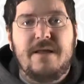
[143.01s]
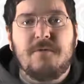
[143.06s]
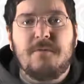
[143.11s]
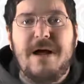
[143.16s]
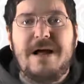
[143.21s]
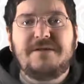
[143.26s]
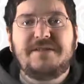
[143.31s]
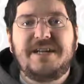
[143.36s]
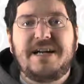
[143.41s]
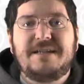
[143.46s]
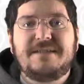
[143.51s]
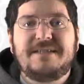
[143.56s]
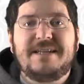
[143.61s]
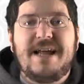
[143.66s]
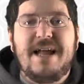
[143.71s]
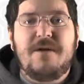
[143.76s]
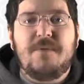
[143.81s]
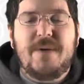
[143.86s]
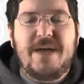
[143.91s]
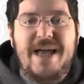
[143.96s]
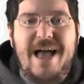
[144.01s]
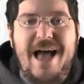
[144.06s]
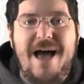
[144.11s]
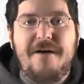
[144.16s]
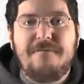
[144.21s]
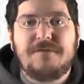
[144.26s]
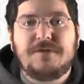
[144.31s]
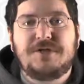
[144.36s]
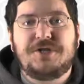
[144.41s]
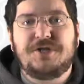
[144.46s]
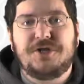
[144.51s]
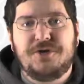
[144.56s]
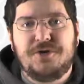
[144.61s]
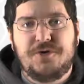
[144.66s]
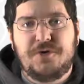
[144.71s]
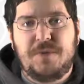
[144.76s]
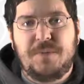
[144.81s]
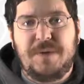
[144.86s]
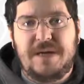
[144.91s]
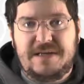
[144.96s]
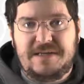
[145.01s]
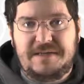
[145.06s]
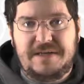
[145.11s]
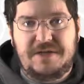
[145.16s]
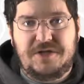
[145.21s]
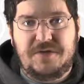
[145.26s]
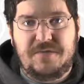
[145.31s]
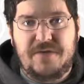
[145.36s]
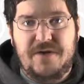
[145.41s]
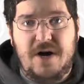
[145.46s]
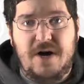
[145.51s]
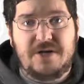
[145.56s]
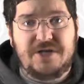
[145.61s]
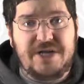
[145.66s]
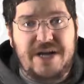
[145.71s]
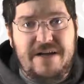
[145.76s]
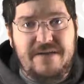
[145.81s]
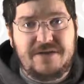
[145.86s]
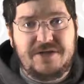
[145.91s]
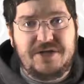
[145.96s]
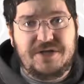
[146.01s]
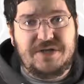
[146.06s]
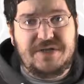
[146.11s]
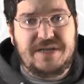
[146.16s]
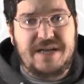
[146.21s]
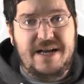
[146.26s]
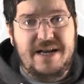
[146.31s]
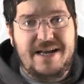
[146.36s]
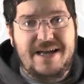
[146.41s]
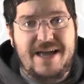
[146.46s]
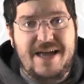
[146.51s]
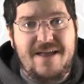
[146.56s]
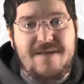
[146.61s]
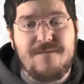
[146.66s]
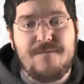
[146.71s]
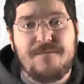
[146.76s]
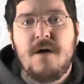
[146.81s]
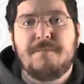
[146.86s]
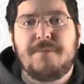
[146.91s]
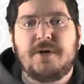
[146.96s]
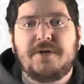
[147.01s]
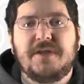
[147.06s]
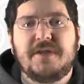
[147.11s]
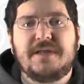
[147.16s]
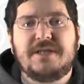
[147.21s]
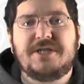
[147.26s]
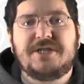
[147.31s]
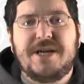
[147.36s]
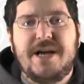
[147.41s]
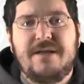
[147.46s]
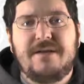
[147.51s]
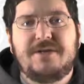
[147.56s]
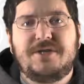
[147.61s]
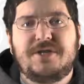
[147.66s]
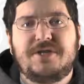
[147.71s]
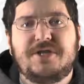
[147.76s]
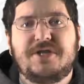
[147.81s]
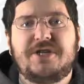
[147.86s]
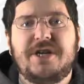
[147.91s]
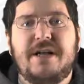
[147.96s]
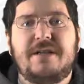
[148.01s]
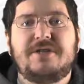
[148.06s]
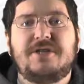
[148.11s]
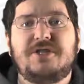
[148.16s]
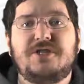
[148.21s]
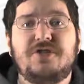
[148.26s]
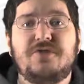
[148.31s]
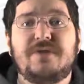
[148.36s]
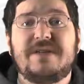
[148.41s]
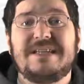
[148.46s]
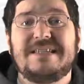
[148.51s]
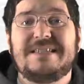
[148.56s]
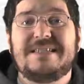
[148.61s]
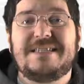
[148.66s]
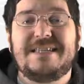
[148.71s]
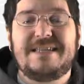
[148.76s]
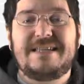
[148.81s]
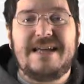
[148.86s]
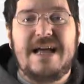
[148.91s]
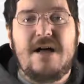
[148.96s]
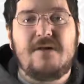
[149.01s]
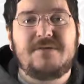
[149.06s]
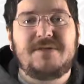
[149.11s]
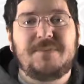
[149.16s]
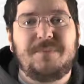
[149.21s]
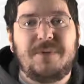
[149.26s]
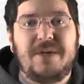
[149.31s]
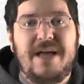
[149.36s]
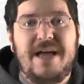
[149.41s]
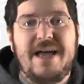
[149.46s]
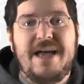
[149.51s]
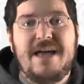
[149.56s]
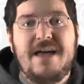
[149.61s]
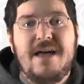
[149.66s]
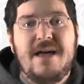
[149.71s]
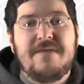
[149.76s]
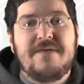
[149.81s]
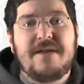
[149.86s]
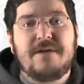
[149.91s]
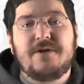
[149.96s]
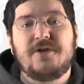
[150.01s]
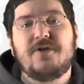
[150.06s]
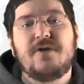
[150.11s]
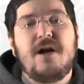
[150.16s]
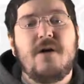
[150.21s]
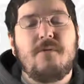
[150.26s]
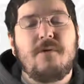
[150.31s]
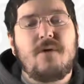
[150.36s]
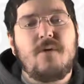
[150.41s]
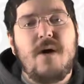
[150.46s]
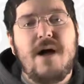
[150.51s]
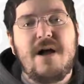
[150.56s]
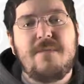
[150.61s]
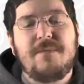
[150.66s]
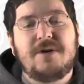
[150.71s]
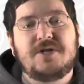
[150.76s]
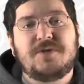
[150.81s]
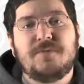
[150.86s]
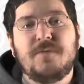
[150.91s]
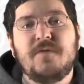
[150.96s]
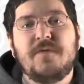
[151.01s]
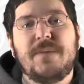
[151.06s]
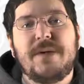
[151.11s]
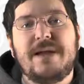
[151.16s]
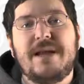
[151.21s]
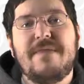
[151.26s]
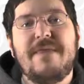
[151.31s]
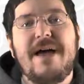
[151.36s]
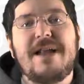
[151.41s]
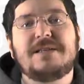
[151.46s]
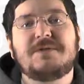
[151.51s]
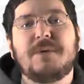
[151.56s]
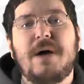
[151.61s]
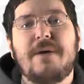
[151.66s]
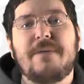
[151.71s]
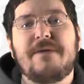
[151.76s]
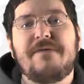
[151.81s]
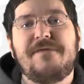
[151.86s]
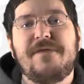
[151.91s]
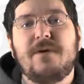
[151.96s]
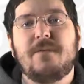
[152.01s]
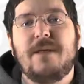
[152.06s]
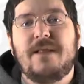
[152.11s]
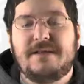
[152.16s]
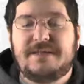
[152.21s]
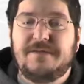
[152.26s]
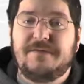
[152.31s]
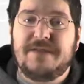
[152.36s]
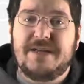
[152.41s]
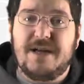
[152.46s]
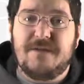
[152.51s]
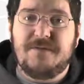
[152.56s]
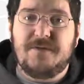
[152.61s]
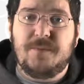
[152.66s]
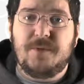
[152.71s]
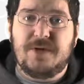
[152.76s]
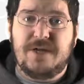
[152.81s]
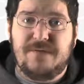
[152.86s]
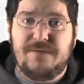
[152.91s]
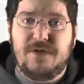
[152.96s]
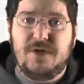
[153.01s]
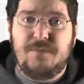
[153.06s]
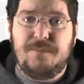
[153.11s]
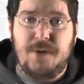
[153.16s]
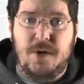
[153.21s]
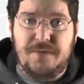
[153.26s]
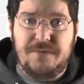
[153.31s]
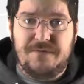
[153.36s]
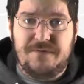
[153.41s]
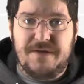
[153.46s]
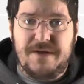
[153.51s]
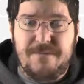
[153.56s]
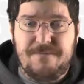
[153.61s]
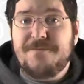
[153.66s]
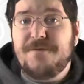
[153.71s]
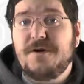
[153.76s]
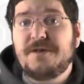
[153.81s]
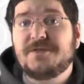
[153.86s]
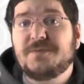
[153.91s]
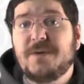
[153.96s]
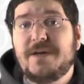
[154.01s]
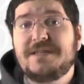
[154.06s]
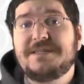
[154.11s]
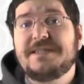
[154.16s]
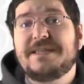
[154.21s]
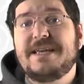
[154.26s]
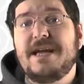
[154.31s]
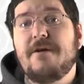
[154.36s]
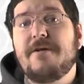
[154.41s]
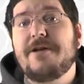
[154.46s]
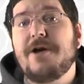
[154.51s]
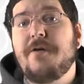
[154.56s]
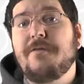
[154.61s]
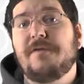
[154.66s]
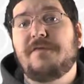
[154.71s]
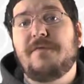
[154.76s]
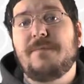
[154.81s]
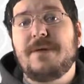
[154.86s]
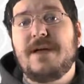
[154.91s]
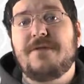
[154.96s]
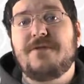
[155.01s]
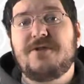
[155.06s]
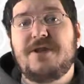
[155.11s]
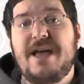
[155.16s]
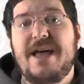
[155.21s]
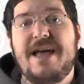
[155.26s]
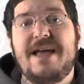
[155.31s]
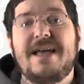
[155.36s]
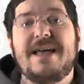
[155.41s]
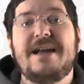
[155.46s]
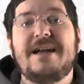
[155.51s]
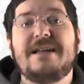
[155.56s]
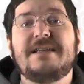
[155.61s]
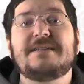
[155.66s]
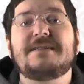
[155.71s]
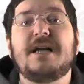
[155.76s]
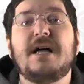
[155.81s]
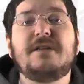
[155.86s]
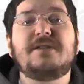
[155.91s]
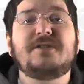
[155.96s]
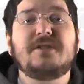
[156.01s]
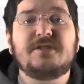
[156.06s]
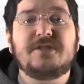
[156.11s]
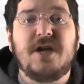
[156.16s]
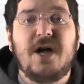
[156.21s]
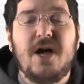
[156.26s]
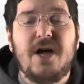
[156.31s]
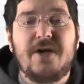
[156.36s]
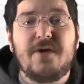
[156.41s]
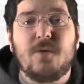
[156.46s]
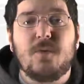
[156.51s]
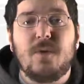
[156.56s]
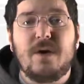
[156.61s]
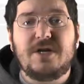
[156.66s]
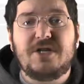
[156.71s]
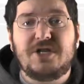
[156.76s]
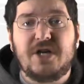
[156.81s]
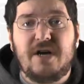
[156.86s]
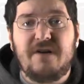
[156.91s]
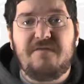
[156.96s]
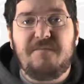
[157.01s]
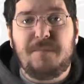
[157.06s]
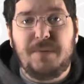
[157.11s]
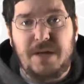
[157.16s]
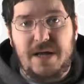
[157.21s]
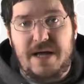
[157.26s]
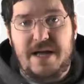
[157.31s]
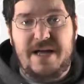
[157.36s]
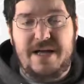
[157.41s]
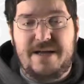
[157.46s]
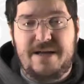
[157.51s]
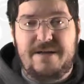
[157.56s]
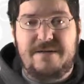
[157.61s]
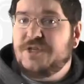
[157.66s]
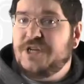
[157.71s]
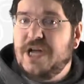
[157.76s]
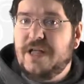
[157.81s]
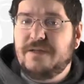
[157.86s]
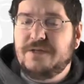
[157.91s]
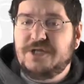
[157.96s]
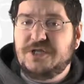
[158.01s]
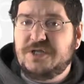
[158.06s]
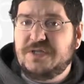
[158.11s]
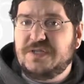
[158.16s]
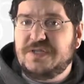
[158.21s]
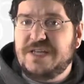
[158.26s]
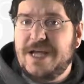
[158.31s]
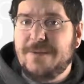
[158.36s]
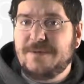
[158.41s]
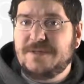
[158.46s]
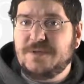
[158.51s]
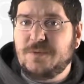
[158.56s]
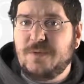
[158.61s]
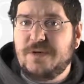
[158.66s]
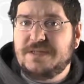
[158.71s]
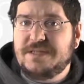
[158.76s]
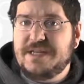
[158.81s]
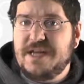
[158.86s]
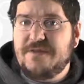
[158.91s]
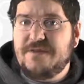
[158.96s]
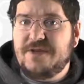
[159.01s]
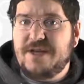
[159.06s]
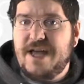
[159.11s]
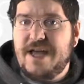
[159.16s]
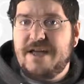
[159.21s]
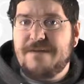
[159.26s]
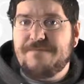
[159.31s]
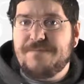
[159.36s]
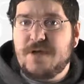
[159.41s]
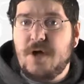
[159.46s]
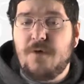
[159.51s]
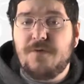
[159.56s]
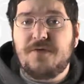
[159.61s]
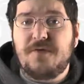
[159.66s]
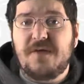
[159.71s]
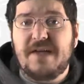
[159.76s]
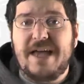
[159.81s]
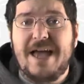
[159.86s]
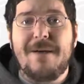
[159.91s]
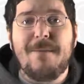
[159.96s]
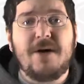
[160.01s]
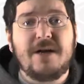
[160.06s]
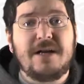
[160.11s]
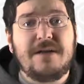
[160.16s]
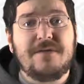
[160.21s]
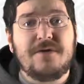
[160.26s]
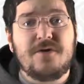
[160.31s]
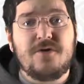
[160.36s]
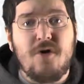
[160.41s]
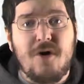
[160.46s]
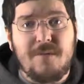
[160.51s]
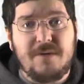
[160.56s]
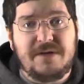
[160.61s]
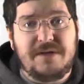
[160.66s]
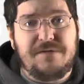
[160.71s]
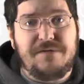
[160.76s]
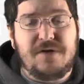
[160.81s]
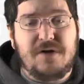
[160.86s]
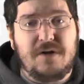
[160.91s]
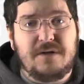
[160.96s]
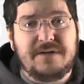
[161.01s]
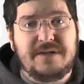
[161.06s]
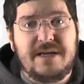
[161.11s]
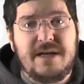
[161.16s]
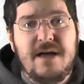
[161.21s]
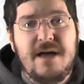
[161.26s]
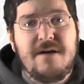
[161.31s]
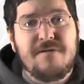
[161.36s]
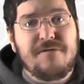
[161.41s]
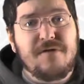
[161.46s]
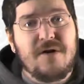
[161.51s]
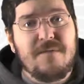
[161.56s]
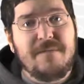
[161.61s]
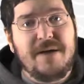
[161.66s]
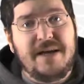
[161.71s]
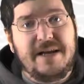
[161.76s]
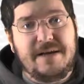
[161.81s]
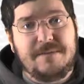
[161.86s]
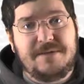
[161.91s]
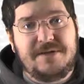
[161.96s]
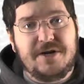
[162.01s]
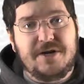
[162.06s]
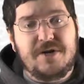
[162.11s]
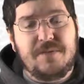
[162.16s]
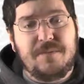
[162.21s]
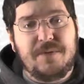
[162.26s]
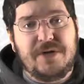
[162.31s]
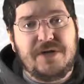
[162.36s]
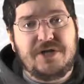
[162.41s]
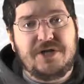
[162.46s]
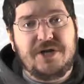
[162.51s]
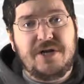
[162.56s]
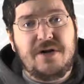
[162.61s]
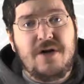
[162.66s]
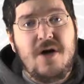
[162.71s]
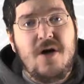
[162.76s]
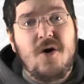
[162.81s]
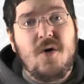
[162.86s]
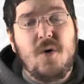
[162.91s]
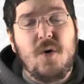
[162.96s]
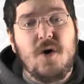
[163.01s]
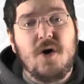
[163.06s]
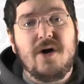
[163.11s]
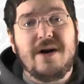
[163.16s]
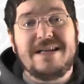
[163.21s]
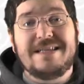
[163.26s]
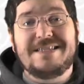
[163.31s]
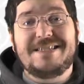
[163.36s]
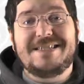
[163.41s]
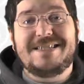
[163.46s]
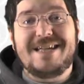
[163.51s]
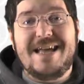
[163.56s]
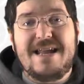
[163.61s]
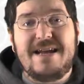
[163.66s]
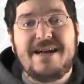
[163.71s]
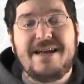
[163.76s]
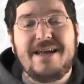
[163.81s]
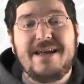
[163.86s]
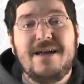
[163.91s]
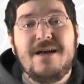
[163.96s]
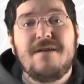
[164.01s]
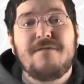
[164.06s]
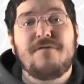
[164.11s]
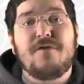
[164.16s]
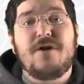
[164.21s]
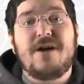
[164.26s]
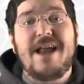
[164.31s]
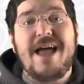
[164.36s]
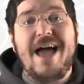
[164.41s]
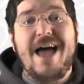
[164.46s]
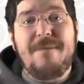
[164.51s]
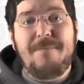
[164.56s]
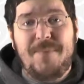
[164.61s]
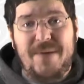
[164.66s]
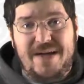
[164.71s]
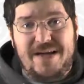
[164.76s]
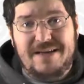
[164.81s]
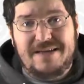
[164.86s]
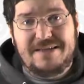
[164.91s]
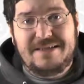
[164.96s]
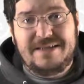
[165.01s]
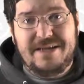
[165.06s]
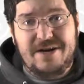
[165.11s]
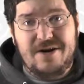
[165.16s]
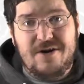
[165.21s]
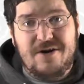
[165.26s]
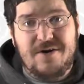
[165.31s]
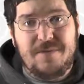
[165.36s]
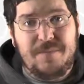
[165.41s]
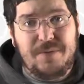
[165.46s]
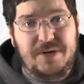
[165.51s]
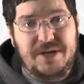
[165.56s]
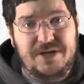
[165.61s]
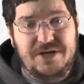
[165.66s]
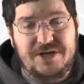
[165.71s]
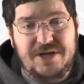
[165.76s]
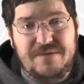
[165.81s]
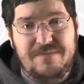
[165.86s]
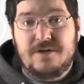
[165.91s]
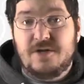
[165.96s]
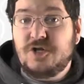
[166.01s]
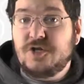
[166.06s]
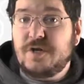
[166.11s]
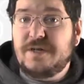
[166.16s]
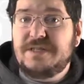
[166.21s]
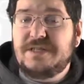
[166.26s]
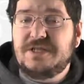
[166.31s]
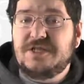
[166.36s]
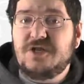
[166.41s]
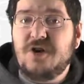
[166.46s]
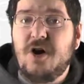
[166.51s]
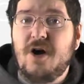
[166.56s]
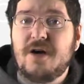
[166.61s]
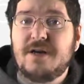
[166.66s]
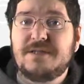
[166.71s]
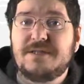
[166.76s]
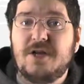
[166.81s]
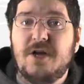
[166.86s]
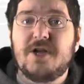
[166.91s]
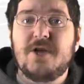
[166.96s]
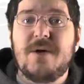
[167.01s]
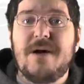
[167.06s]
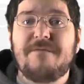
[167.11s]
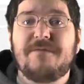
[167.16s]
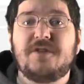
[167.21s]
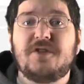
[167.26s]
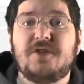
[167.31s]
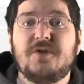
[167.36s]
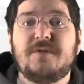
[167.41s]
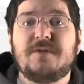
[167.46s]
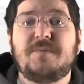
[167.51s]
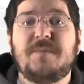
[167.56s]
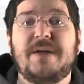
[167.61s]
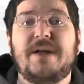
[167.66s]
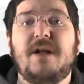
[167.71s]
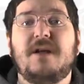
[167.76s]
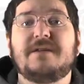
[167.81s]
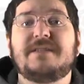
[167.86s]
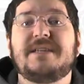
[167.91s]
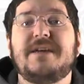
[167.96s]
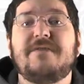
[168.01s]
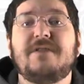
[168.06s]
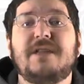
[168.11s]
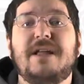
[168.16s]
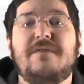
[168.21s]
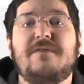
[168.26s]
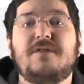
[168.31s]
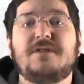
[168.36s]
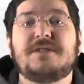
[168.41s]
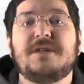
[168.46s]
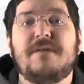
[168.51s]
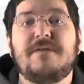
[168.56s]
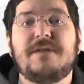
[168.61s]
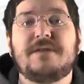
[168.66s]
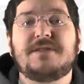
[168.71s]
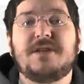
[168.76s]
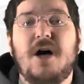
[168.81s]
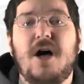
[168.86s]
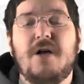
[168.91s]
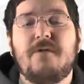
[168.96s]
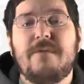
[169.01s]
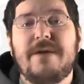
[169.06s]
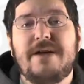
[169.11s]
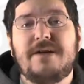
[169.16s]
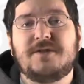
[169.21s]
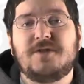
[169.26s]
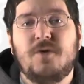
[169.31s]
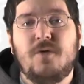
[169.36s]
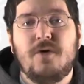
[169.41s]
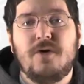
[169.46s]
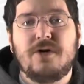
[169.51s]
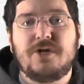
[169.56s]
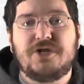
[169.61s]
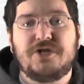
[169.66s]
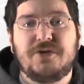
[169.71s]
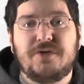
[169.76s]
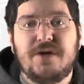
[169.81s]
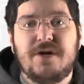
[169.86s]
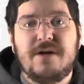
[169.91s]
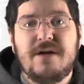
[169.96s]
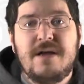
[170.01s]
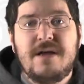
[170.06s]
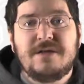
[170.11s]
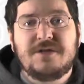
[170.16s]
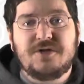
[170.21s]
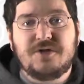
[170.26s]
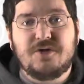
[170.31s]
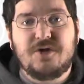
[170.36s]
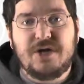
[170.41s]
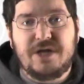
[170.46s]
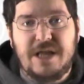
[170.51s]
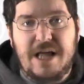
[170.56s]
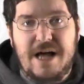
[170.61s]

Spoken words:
And to round it out today, we have 2 PlayStation VR challenges yet again. Both of these challenges are challenges you can sit down to play. They do not require much movement, and that is why we feel relatively comfortable giving you both of them. The first one is a carryover from the other day, and it is Until Dawn Rush of Blood. The challenge is the same as it was the other day. Go through the game on either normal difficulty for a medium tier completion, or Insanity for an epic tier completion. The choice is yours. All you have to do is beat all 7 levels on this on-rails horror shooter, so good